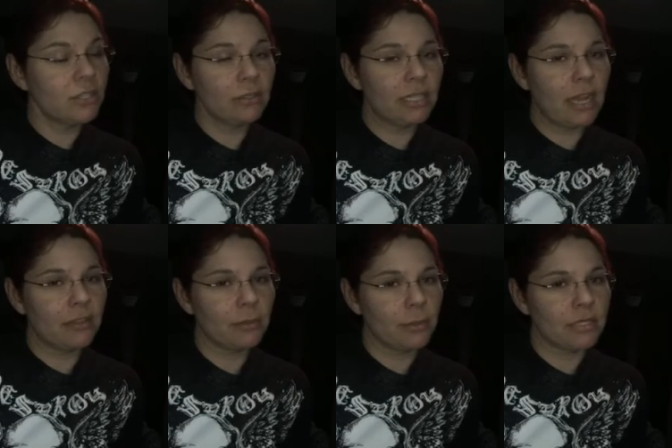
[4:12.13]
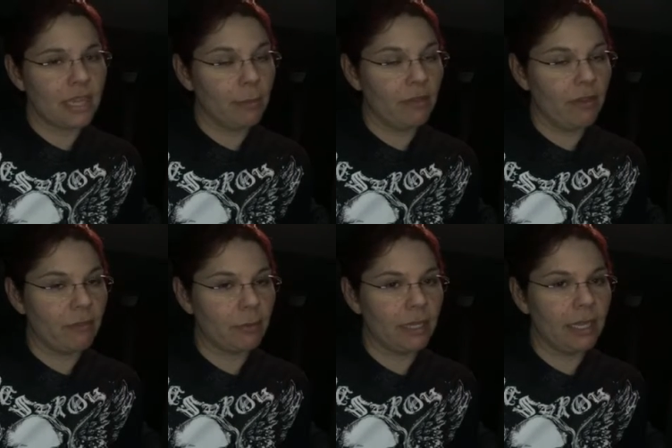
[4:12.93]
Certainly not the worst game we've
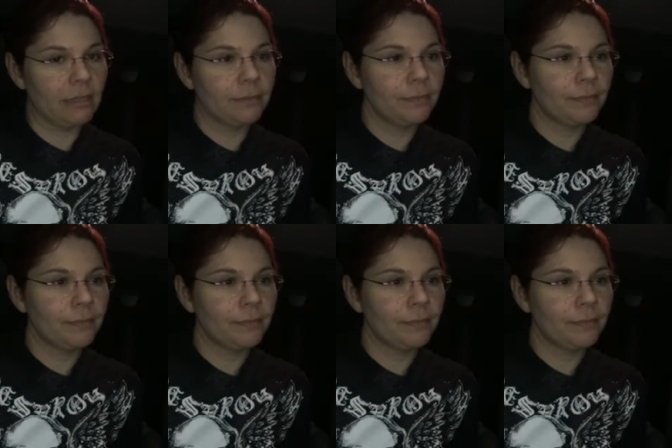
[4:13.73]
ever played.